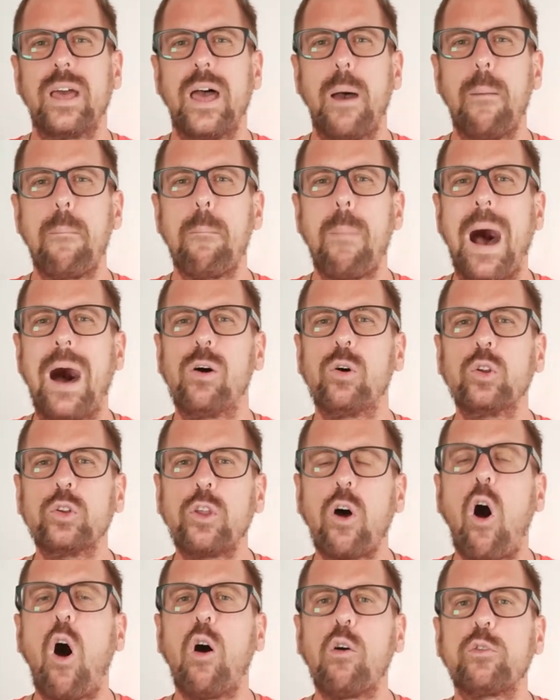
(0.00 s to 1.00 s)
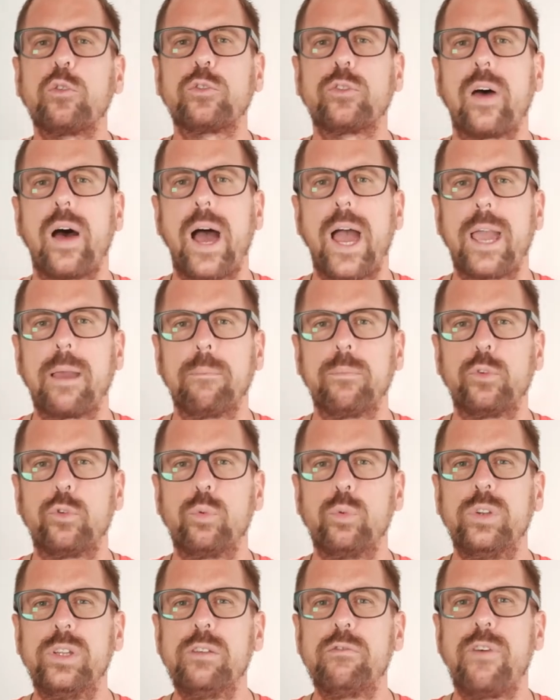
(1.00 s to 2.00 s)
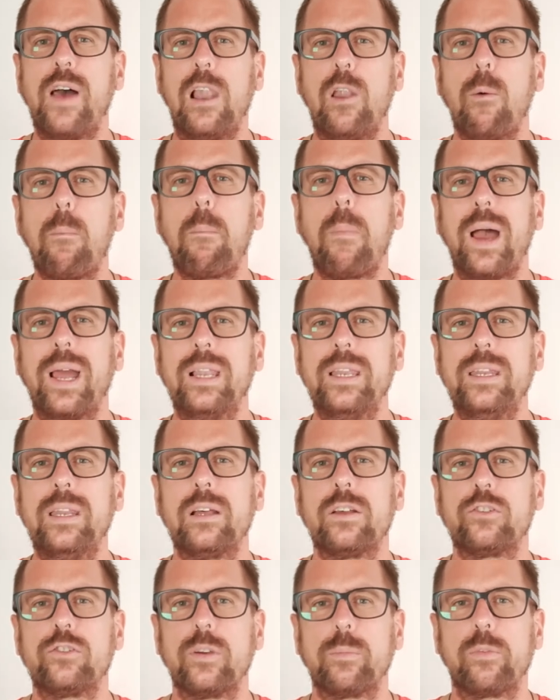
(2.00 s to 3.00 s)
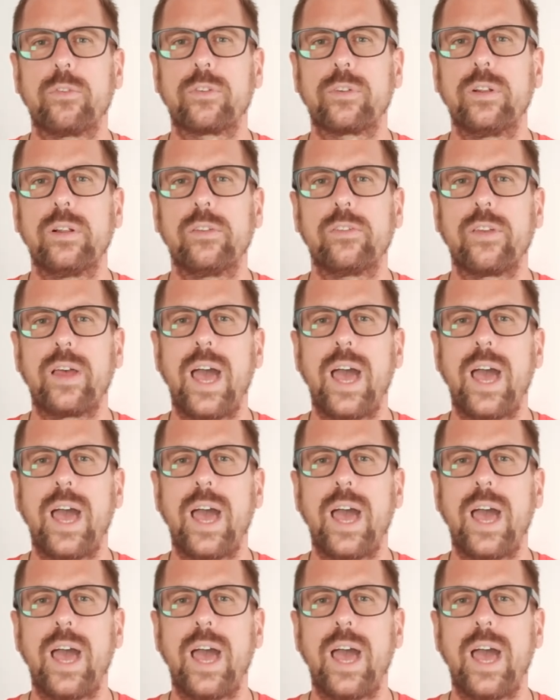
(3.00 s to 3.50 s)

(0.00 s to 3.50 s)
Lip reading: amount of time to develop my leadership skills.